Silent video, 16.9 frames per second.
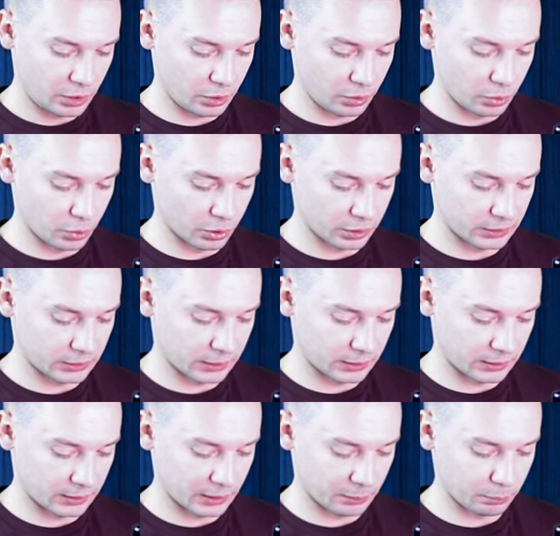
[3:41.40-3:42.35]
You do
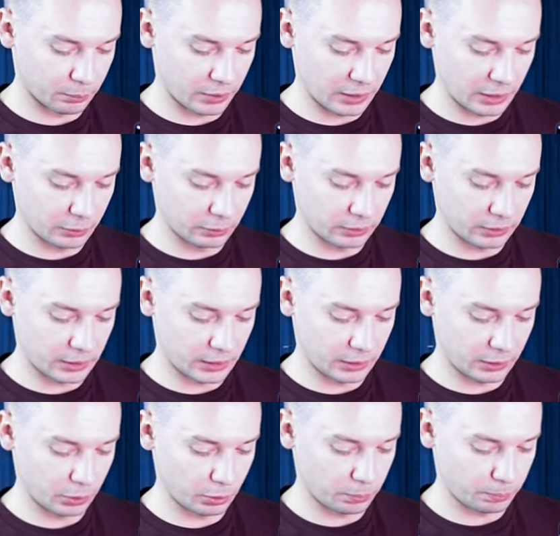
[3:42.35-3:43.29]
extended thumb around,
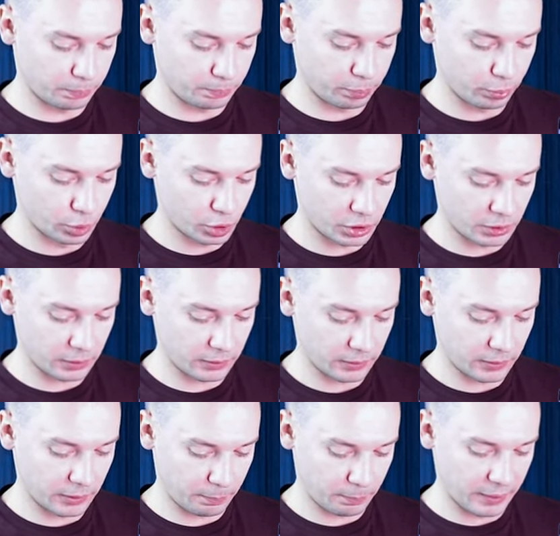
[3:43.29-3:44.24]
then you push
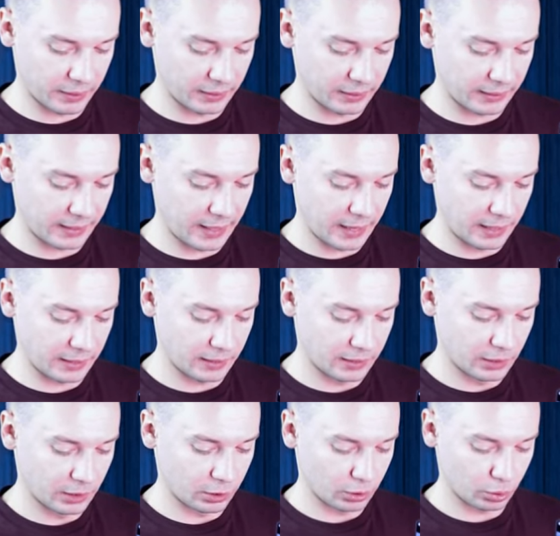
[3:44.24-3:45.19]
the pen
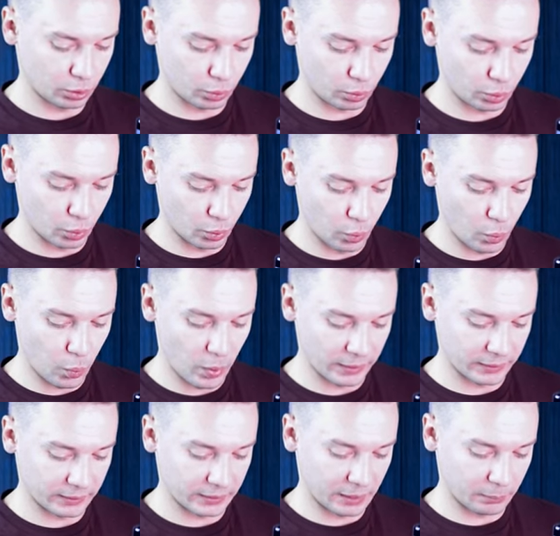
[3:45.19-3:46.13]
again to do
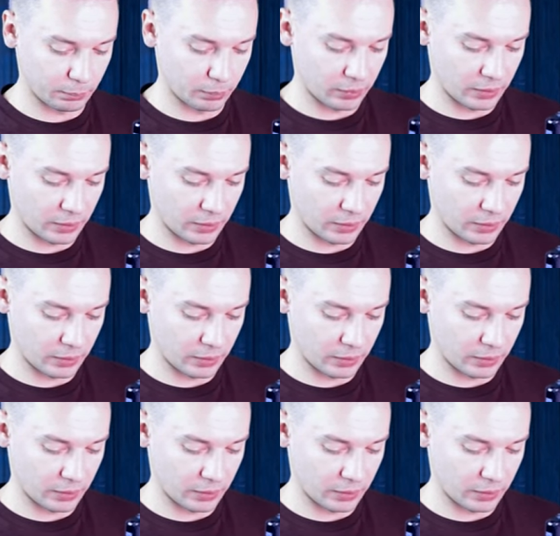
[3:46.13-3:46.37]
one thumb